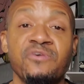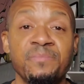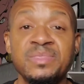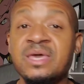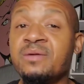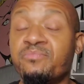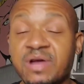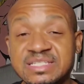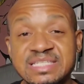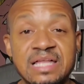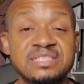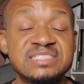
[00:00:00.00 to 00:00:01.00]
from
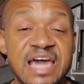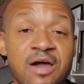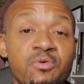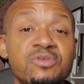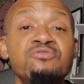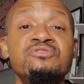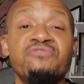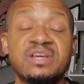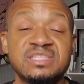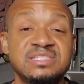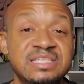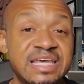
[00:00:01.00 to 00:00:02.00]
Bryce Dallas Howard, who
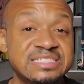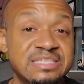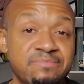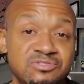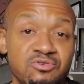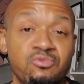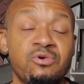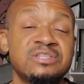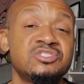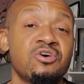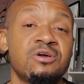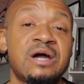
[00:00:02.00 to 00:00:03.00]
directed the next episode, where
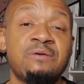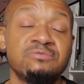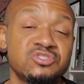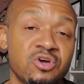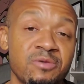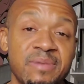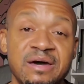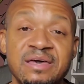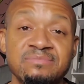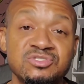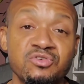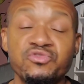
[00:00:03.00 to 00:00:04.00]
I talk, I will talk
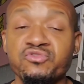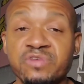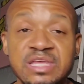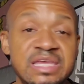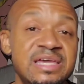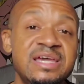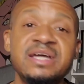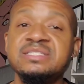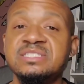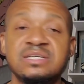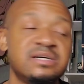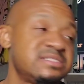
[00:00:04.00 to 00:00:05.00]
about episode three,
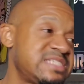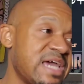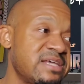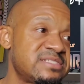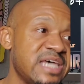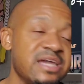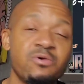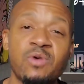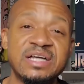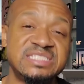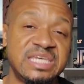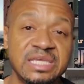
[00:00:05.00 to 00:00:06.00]
to Ty- Taika
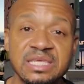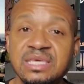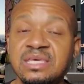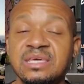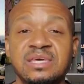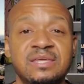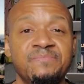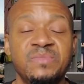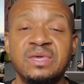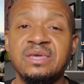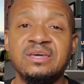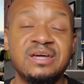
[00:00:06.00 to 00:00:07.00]
Waititi, and
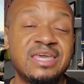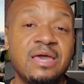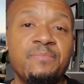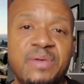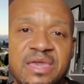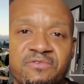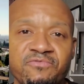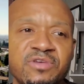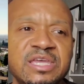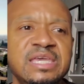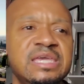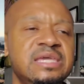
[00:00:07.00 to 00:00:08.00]
again Peyton
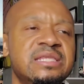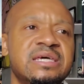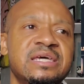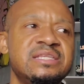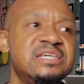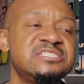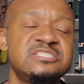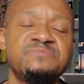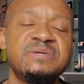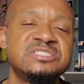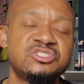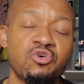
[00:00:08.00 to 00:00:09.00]
Reed, and it's
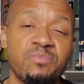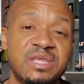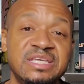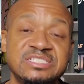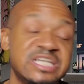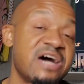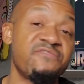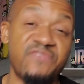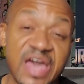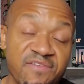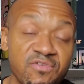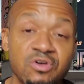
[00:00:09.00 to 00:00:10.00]
just been so many. John
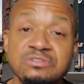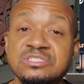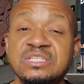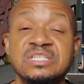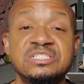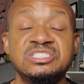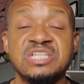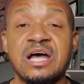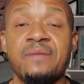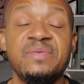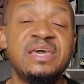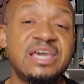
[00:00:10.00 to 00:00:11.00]
Favreau's done a good
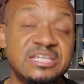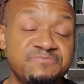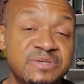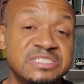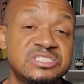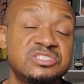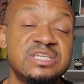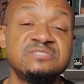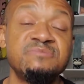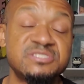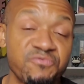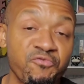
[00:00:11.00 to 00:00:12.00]
job. It's been it's
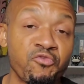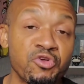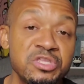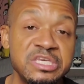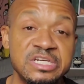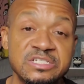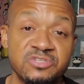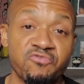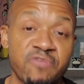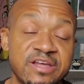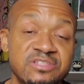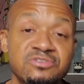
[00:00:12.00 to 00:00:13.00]
been some really good
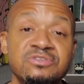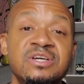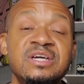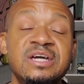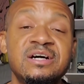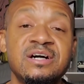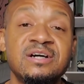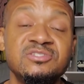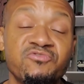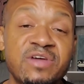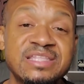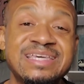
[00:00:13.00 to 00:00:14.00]
director uh,
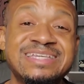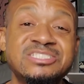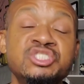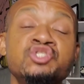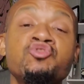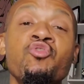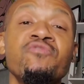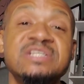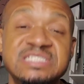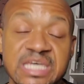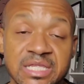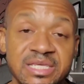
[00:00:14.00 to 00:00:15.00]
directing and
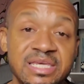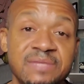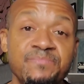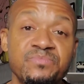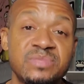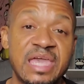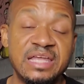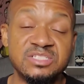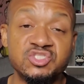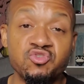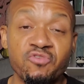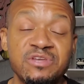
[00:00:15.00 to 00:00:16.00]
storytelling
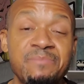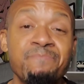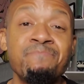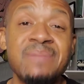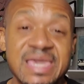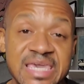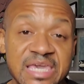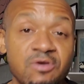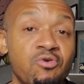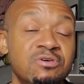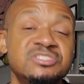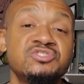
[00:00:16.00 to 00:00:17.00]
and story
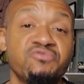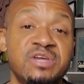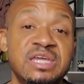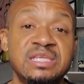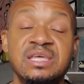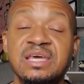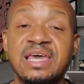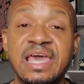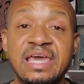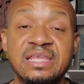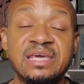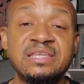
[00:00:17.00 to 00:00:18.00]
making on screen.
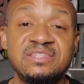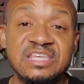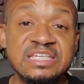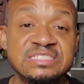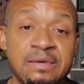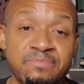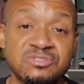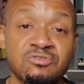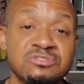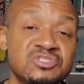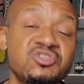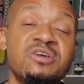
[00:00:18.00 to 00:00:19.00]
And and these
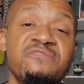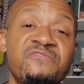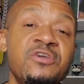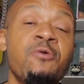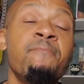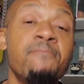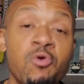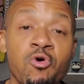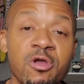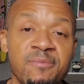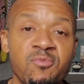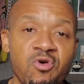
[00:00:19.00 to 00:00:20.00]
episodes are starting to feel
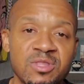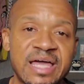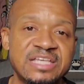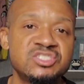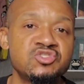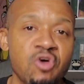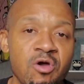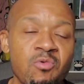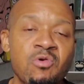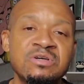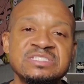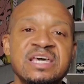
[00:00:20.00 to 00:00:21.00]
more and more like Star
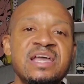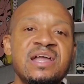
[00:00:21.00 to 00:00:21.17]
Wars